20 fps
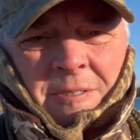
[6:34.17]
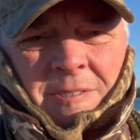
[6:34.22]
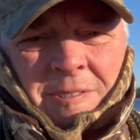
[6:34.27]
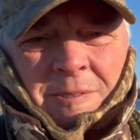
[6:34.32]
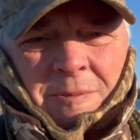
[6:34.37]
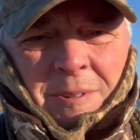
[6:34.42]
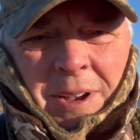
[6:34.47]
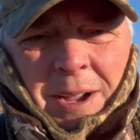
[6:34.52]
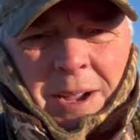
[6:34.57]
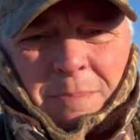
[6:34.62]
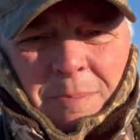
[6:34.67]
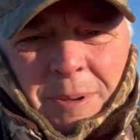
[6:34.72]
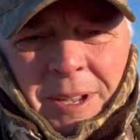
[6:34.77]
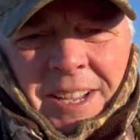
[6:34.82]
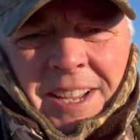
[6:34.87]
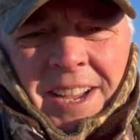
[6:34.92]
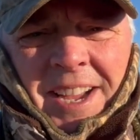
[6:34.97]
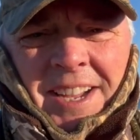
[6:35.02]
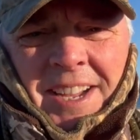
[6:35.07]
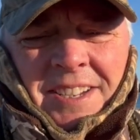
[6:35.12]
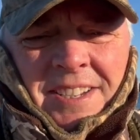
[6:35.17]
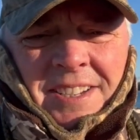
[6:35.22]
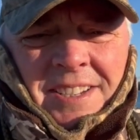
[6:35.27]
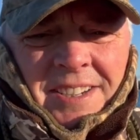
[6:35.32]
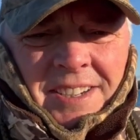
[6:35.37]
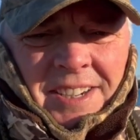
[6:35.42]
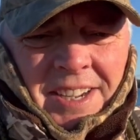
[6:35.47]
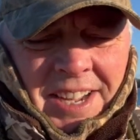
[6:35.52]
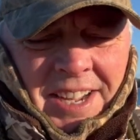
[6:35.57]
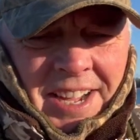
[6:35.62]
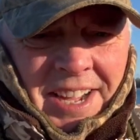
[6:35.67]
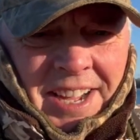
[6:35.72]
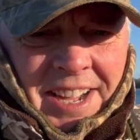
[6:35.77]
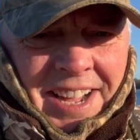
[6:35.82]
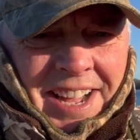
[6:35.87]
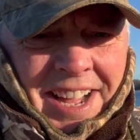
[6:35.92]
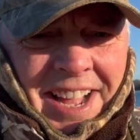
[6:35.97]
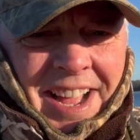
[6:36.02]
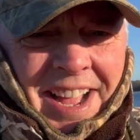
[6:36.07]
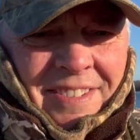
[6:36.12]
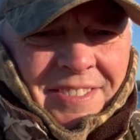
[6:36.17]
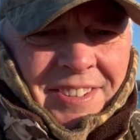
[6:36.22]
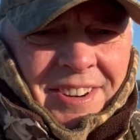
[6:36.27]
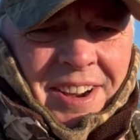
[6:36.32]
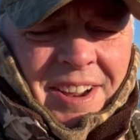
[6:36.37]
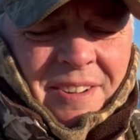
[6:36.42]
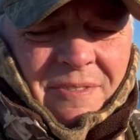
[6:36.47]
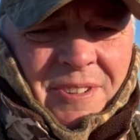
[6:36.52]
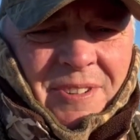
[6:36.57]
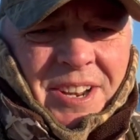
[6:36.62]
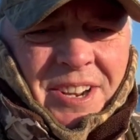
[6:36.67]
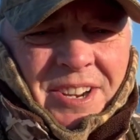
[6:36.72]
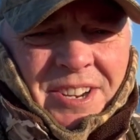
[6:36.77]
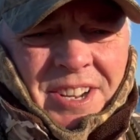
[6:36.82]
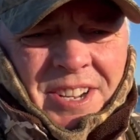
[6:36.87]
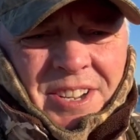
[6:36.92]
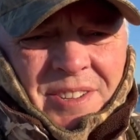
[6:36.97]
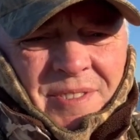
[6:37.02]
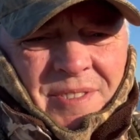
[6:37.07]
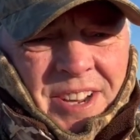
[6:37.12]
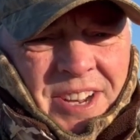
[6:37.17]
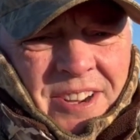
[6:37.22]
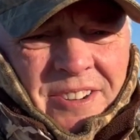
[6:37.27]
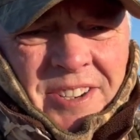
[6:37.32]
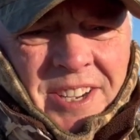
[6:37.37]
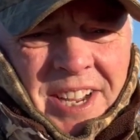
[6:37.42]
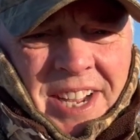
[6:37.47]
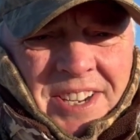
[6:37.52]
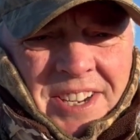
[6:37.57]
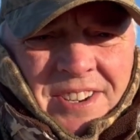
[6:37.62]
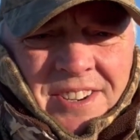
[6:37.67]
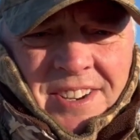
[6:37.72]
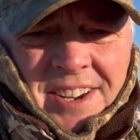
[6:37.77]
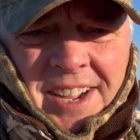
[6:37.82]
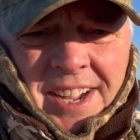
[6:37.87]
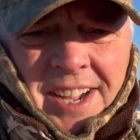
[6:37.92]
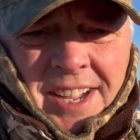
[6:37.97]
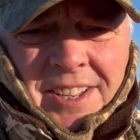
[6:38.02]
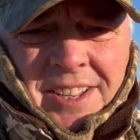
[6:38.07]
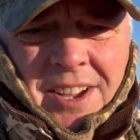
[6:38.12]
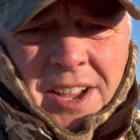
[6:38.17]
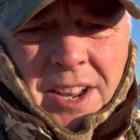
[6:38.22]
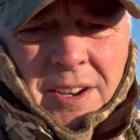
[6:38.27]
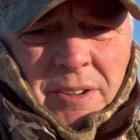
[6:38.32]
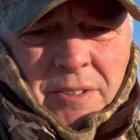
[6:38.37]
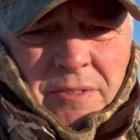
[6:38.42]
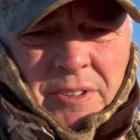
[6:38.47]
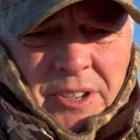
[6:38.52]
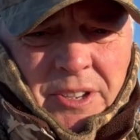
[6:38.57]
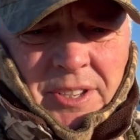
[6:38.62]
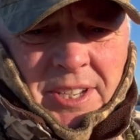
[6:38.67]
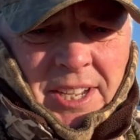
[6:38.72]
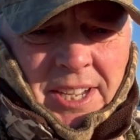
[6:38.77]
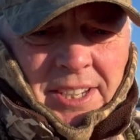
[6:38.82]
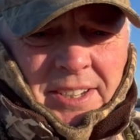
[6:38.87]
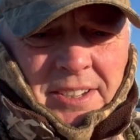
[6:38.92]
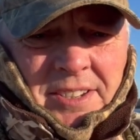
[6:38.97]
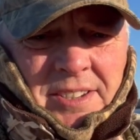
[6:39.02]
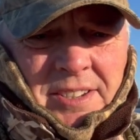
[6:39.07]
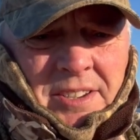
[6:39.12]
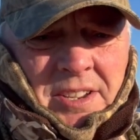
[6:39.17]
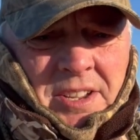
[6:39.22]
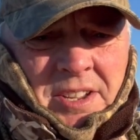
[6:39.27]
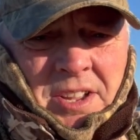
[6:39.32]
Well, P.S. After I finished this video yesterday, I thought of a few things.